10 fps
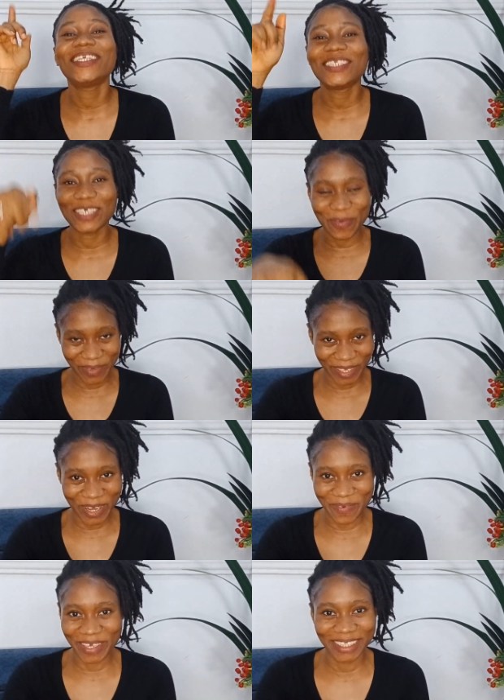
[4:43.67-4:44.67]
drop in the
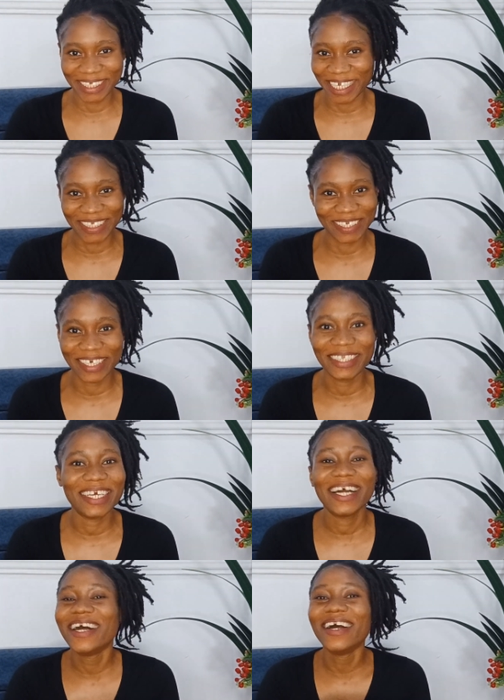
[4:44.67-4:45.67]
comment section
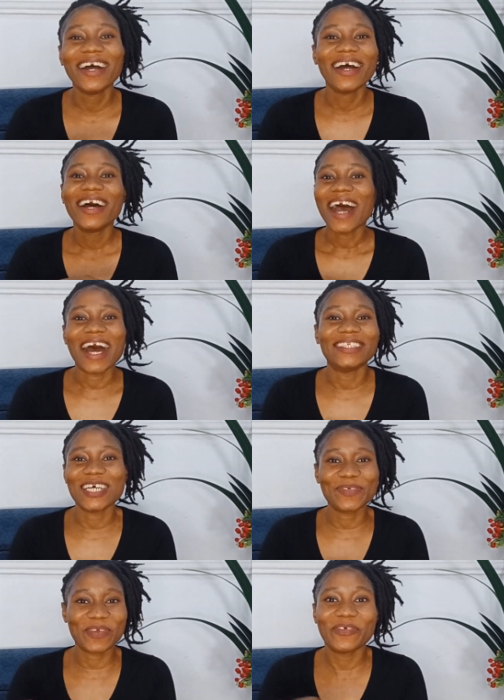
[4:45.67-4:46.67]
and
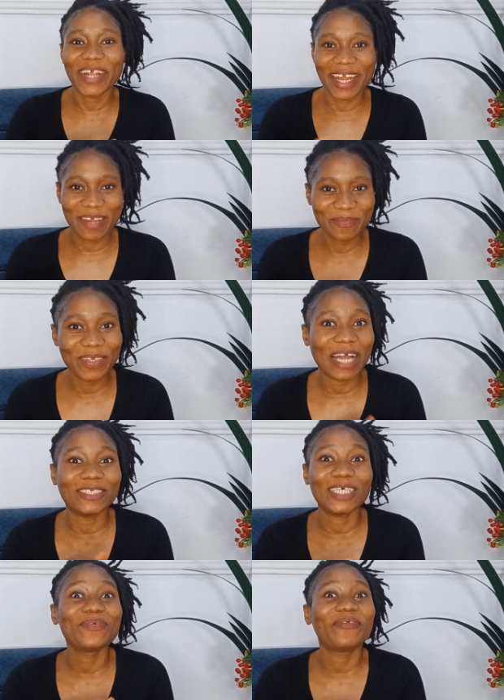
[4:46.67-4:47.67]

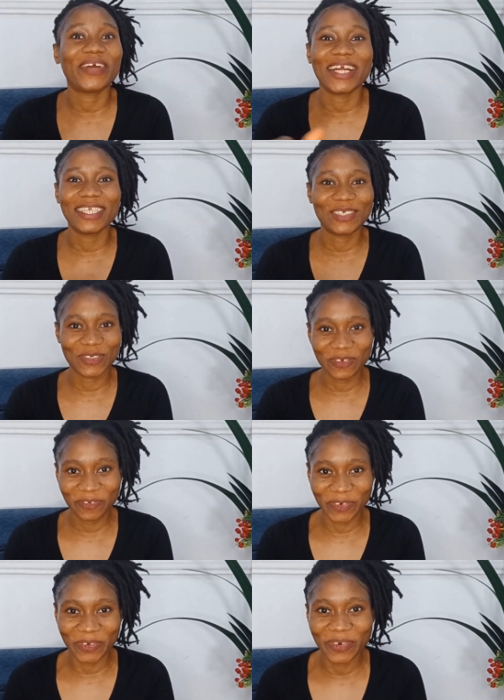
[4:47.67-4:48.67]
just be very
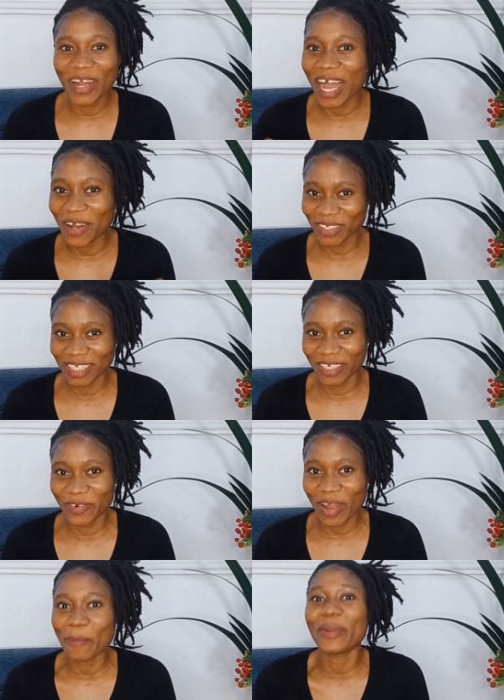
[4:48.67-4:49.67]
truthful. How did it
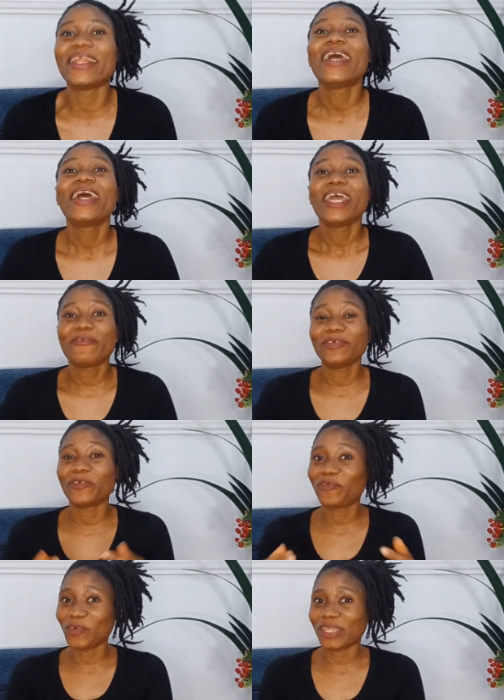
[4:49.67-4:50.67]
go? I mean, even
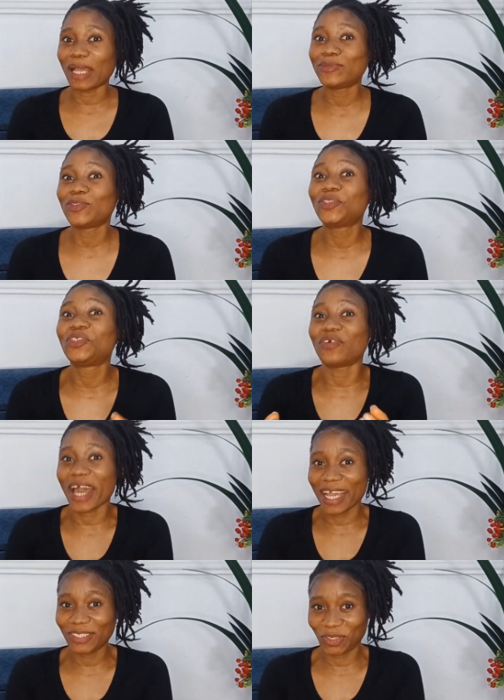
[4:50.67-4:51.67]
the few times you
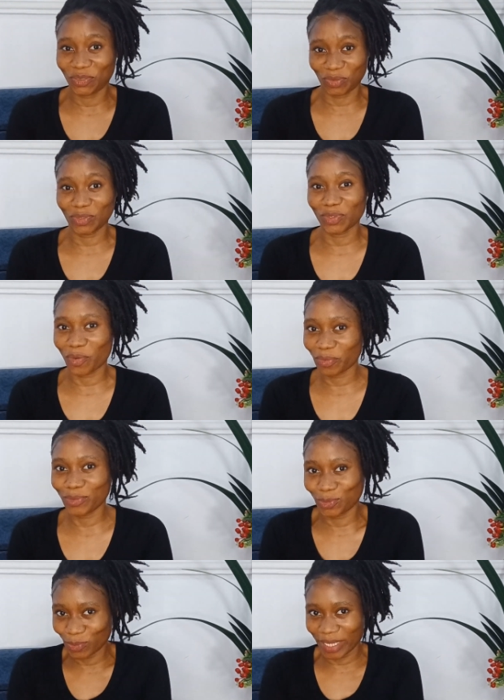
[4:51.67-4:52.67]
tried to
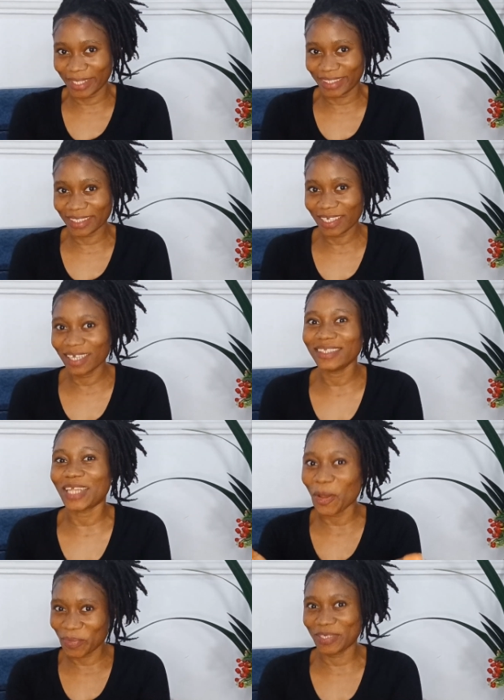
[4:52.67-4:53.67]
do it,
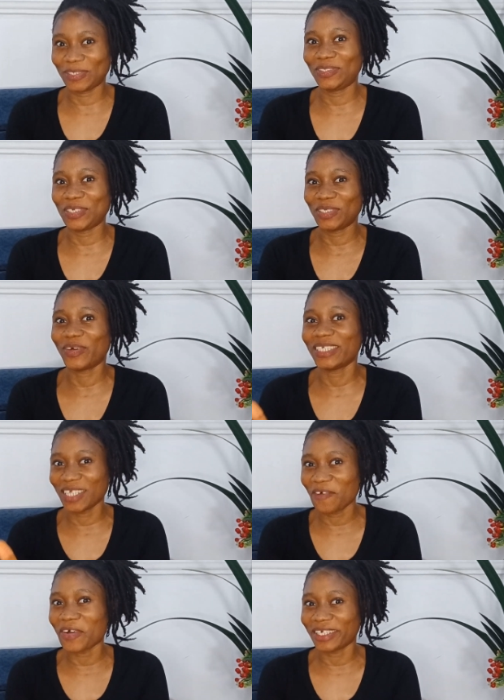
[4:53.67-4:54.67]
tell me the truth. Was it
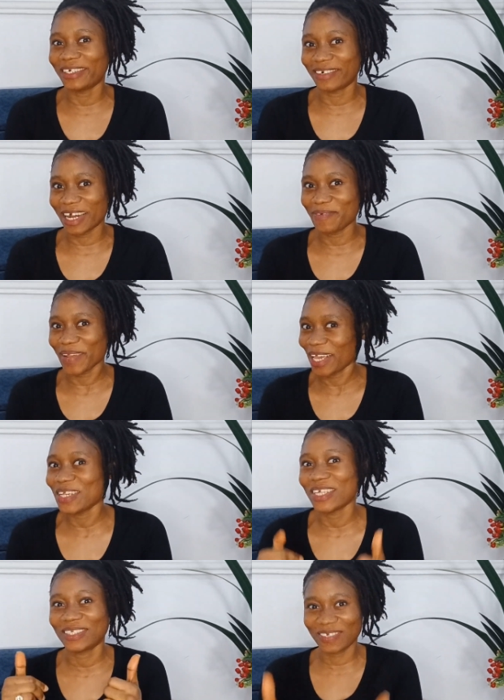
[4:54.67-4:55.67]
not for the gram? Like,
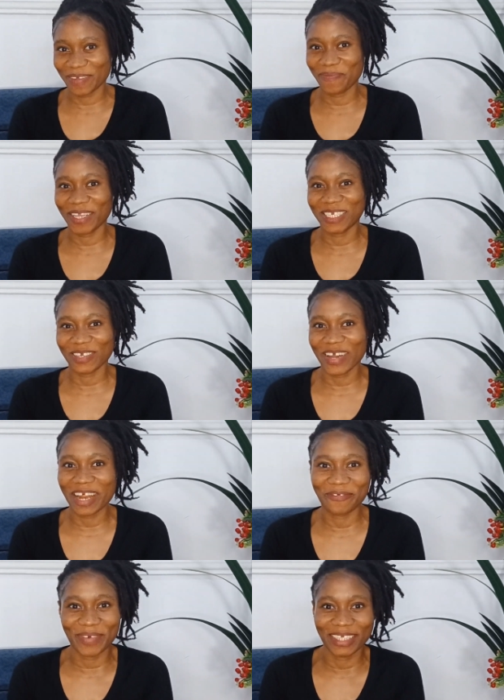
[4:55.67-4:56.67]
you just took a picture and
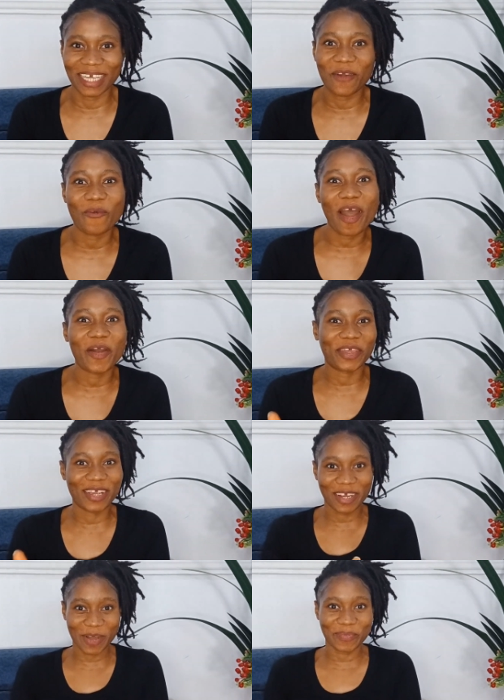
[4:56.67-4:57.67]
everybody's like, wow,
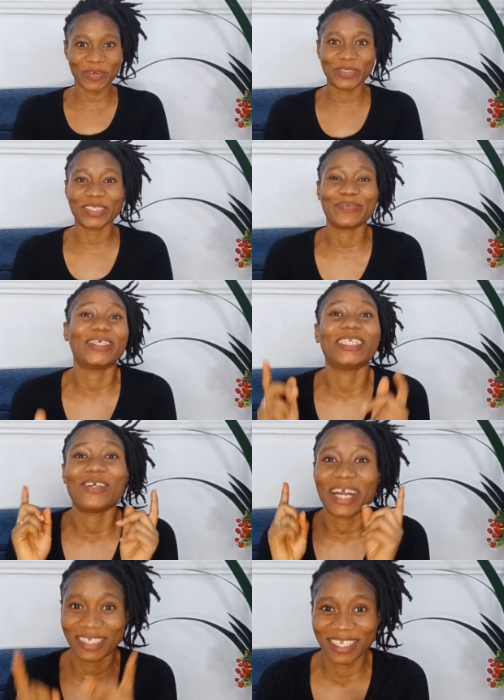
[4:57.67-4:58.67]
cute couples. Well, did
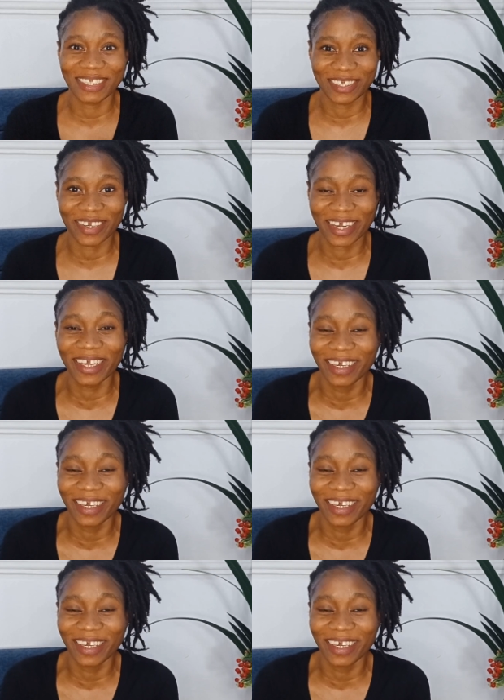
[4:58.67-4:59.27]
you actually jog?